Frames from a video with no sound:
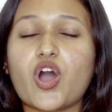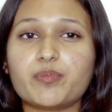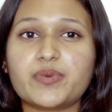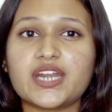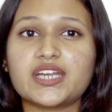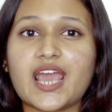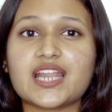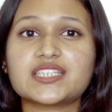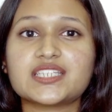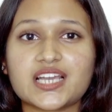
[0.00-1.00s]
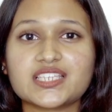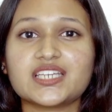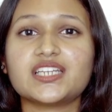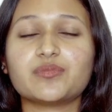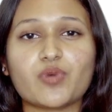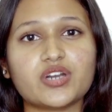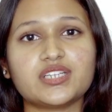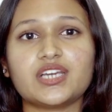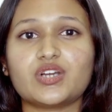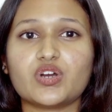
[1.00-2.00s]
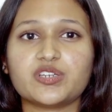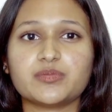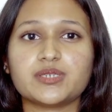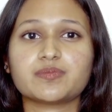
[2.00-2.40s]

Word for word: operate and succeed in modern economy.